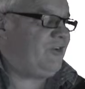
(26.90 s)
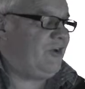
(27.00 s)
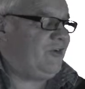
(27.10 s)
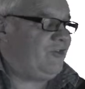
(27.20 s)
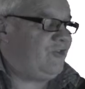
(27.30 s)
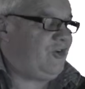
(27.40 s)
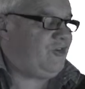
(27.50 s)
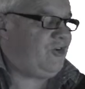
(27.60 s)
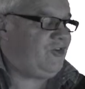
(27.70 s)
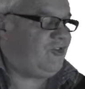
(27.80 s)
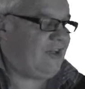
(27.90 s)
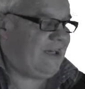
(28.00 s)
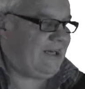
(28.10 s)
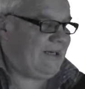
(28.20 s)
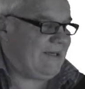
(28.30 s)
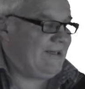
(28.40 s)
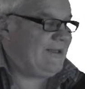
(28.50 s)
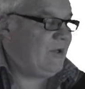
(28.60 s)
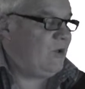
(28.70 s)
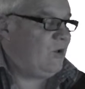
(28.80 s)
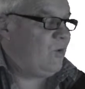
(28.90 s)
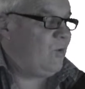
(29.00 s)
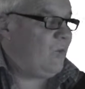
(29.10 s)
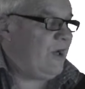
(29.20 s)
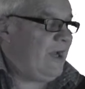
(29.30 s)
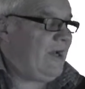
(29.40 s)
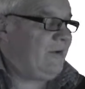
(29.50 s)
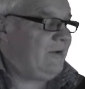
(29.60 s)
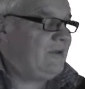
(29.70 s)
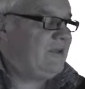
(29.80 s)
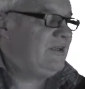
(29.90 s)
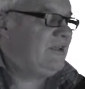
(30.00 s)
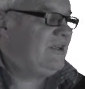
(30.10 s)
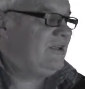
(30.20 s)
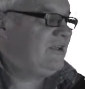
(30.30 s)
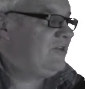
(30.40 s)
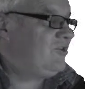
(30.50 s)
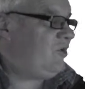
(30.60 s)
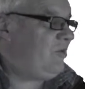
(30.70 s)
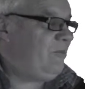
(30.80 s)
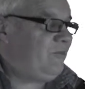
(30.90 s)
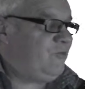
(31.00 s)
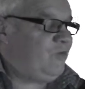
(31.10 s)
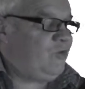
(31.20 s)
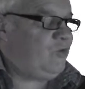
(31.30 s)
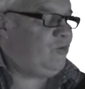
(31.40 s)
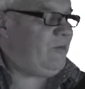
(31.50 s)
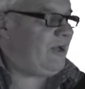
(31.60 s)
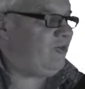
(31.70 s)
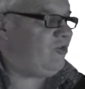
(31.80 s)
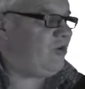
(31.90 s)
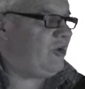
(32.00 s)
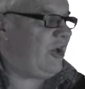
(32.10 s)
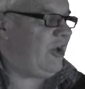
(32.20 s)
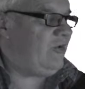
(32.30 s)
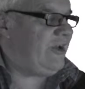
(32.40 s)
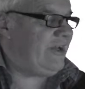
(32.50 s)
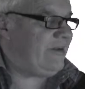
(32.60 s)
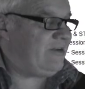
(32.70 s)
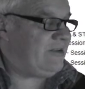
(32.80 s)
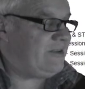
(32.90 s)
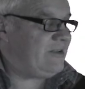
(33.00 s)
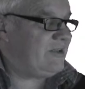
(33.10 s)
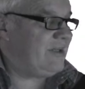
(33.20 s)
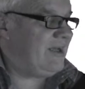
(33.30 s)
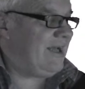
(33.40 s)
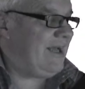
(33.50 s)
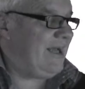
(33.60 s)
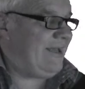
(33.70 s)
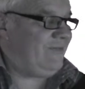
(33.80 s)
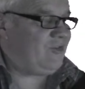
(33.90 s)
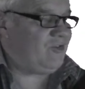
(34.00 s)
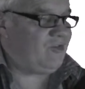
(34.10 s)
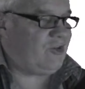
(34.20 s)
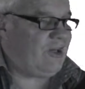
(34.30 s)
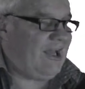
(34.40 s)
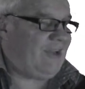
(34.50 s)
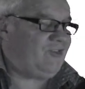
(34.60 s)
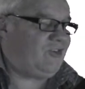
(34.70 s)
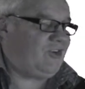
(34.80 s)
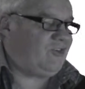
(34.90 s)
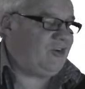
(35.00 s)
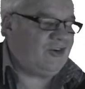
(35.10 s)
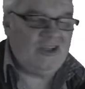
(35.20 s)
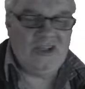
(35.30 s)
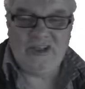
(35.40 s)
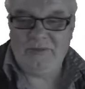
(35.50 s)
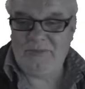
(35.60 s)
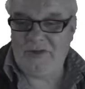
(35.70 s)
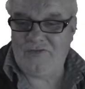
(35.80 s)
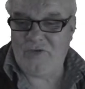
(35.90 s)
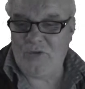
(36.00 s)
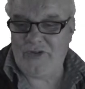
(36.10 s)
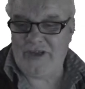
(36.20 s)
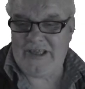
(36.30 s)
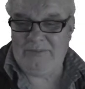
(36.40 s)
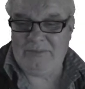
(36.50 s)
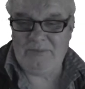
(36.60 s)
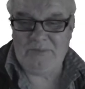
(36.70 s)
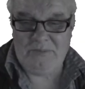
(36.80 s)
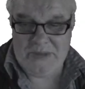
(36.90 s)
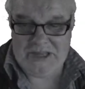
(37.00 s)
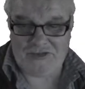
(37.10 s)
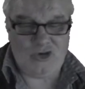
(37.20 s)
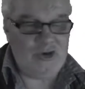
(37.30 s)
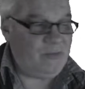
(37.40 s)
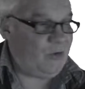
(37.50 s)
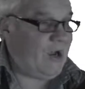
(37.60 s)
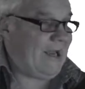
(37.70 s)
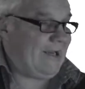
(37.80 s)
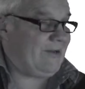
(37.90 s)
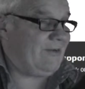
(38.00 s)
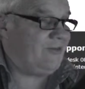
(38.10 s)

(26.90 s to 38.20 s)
Session 10. Wow. Not too much to go now, and this is the last session before the midterm break.